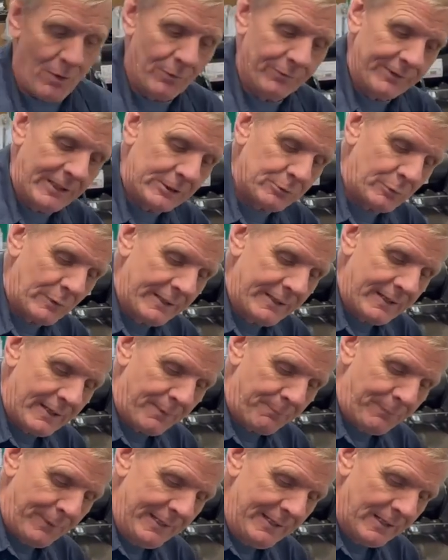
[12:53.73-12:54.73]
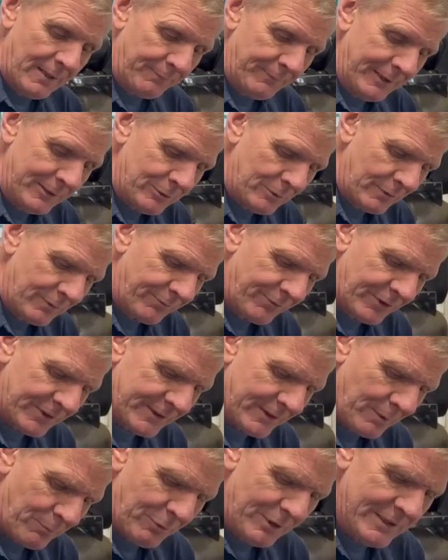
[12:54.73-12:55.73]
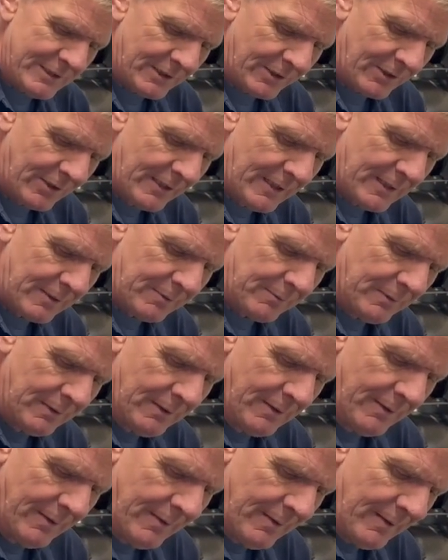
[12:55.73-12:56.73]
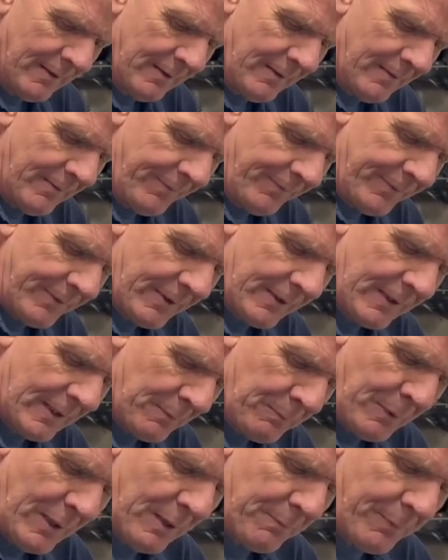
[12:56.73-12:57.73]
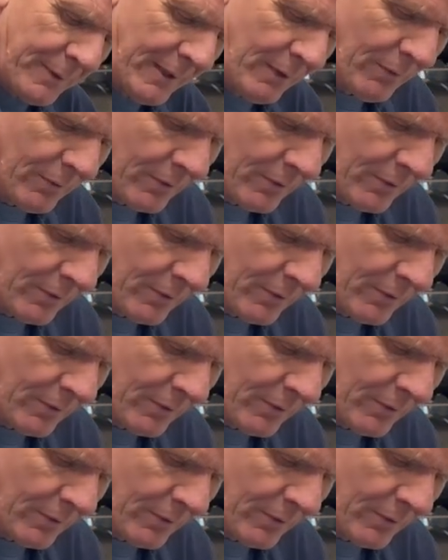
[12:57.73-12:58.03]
and that's why you got to peen them. This one, for some reason, they're not popping out